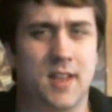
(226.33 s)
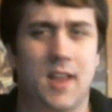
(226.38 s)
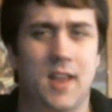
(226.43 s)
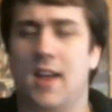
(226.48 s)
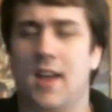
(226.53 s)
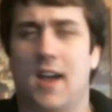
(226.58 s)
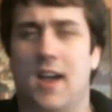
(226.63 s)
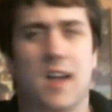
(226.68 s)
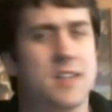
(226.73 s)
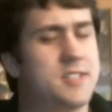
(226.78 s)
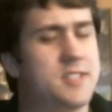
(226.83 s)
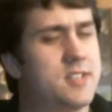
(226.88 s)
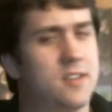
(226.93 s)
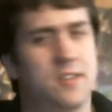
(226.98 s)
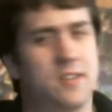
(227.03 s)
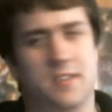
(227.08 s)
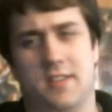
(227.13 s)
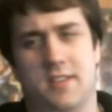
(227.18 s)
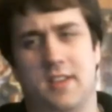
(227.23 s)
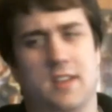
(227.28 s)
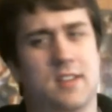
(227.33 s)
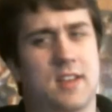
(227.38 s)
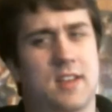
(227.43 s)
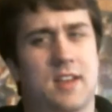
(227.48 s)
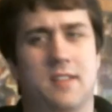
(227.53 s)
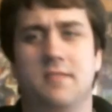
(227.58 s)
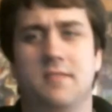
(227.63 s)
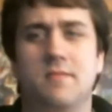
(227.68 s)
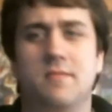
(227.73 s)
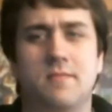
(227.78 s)
I still don't think that
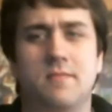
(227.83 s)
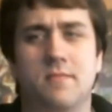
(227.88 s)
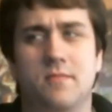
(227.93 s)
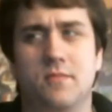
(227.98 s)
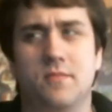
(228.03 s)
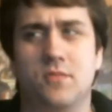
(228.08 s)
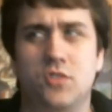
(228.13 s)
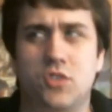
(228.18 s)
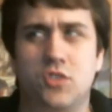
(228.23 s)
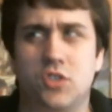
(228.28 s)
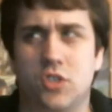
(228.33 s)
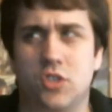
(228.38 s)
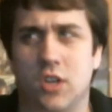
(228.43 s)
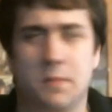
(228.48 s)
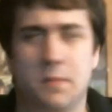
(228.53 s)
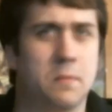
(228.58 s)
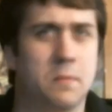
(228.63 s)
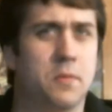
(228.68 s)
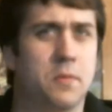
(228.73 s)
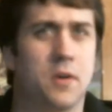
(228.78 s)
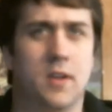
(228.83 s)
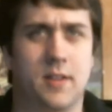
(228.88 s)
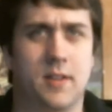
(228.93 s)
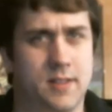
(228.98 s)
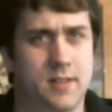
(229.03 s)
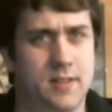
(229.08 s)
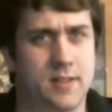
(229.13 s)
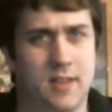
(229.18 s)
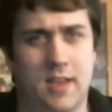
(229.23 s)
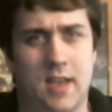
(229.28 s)
should have been put
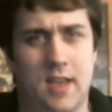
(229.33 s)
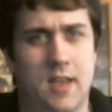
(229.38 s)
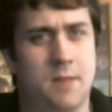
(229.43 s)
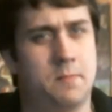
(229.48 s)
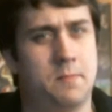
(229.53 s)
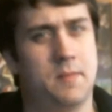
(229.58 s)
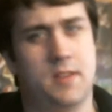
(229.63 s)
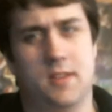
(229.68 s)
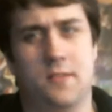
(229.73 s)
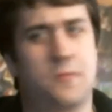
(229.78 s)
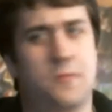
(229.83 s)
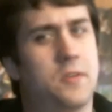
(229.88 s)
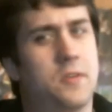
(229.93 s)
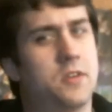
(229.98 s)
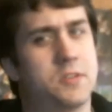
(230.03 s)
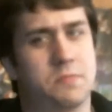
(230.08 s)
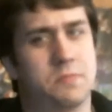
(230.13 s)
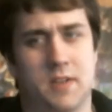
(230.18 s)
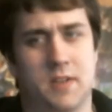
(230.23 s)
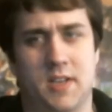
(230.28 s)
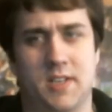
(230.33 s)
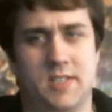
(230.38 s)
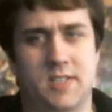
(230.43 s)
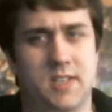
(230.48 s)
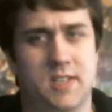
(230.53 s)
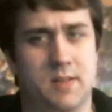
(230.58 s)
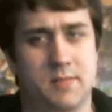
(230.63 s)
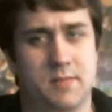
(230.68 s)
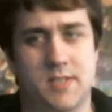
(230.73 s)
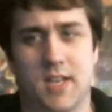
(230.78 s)
in the game in the first place,
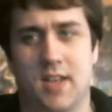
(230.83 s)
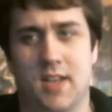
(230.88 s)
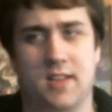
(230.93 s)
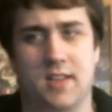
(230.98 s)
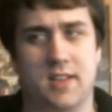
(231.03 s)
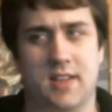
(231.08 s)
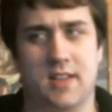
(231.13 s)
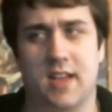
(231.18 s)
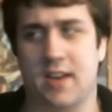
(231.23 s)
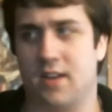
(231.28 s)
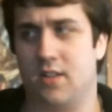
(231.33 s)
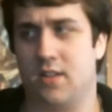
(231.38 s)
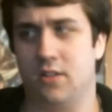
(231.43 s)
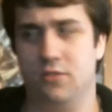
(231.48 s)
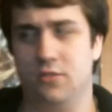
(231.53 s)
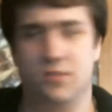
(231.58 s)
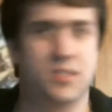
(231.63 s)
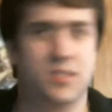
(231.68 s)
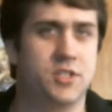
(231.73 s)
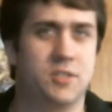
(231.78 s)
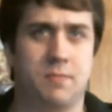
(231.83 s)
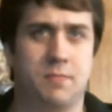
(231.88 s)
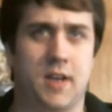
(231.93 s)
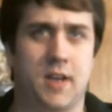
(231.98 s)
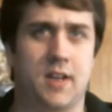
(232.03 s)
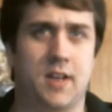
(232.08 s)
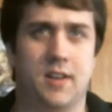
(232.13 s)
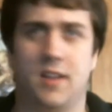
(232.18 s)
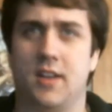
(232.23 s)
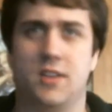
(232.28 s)
and I'm saying like that includes in
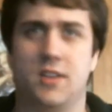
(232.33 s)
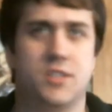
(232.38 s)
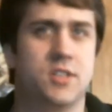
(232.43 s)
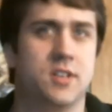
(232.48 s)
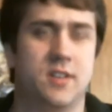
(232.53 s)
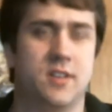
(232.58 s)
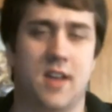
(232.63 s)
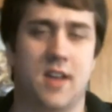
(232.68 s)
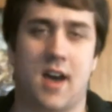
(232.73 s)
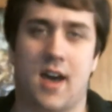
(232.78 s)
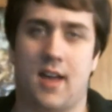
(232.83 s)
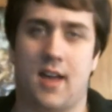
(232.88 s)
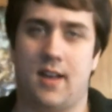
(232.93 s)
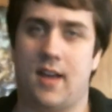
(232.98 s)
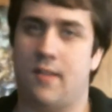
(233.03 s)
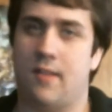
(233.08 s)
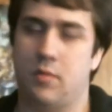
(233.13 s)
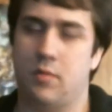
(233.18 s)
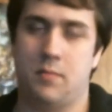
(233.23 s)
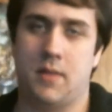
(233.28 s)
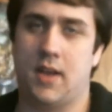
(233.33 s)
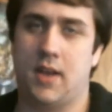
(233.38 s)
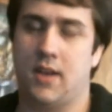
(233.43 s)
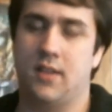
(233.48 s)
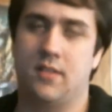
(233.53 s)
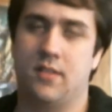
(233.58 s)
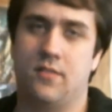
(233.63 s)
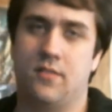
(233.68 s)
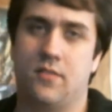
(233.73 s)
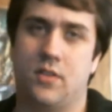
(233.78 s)
Japan. It should not have been made in
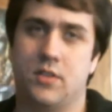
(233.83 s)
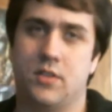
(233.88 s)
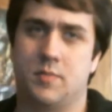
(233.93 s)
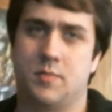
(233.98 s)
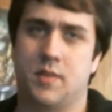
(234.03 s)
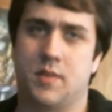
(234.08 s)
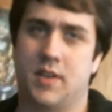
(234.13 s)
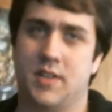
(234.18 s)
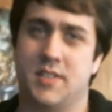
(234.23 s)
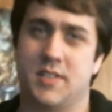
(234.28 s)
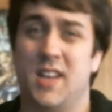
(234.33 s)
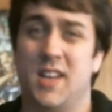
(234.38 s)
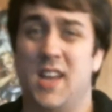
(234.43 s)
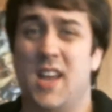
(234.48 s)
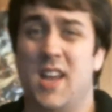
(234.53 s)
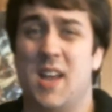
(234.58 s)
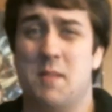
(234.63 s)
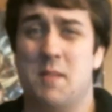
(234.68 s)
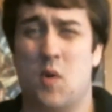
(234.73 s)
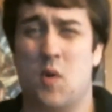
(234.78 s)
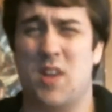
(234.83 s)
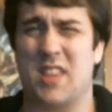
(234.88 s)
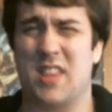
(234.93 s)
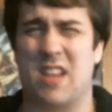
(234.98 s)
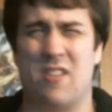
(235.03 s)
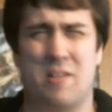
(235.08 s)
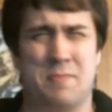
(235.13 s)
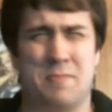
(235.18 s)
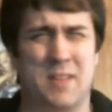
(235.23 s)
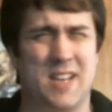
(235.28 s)
the first place. But what they
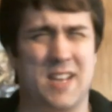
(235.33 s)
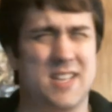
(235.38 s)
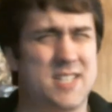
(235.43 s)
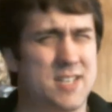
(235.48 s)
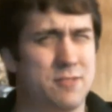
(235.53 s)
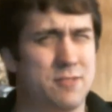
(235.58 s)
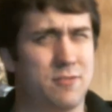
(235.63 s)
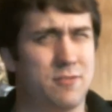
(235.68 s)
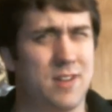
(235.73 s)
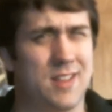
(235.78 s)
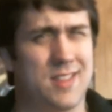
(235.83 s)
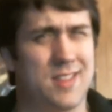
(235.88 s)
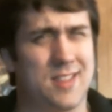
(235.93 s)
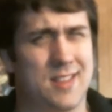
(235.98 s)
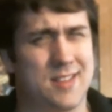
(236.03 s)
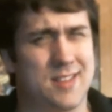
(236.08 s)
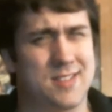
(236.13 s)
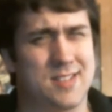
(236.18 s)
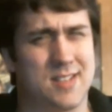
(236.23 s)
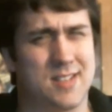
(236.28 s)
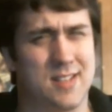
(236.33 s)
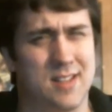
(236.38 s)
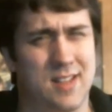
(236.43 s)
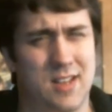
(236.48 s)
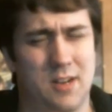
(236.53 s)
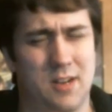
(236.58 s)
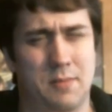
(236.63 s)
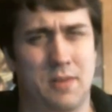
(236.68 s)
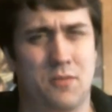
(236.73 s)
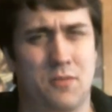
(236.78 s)
replaced it with is a
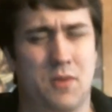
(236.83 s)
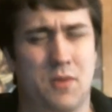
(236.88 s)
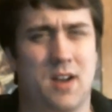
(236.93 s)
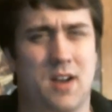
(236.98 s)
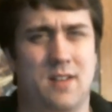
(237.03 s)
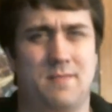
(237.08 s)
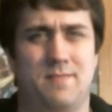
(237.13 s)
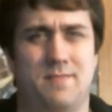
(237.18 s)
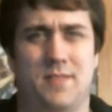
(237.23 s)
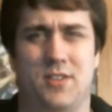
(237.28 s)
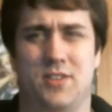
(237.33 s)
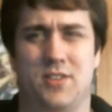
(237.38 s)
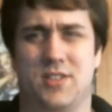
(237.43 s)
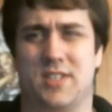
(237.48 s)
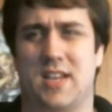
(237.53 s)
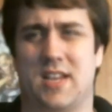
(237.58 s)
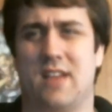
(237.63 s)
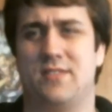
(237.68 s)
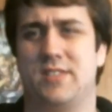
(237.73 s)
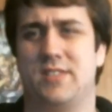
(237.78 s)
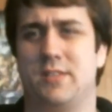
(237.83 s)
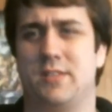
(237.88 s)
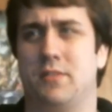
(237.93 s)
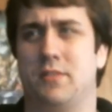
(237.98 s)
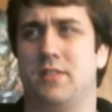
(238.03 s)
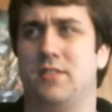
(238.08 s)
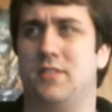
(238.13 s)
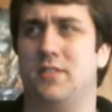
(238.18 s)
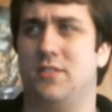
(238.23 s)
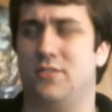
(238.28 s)
little bit weird. You just have
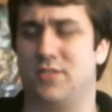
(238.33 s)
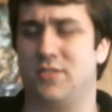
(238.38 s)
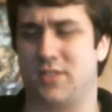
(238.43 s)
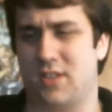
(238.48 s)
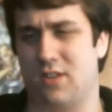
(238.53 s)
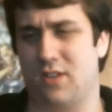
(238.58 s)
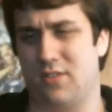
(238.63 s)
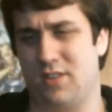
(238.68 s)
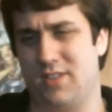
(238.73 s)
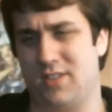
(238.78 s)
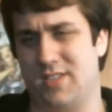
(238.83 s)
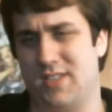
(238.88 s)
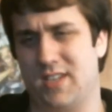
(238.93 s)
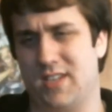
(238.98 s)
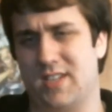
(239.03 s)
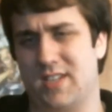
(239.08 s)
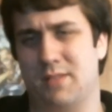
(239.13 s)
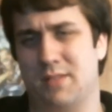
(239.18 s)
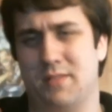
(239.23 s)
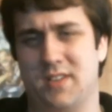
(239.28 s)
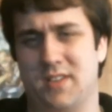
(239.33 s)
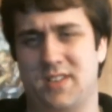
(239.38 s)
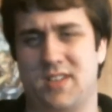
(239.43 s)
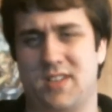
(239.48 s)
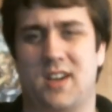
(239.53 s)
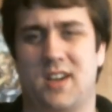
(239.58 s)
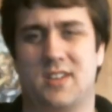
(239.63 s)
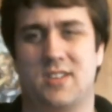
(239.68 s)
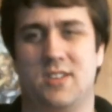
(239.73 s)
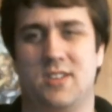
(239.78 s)
someone, you just go and you select someone to
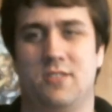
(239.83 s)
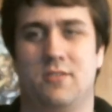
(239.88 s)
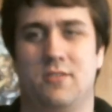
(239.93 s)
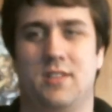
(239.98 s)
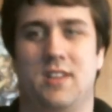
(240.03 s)
talk to, and then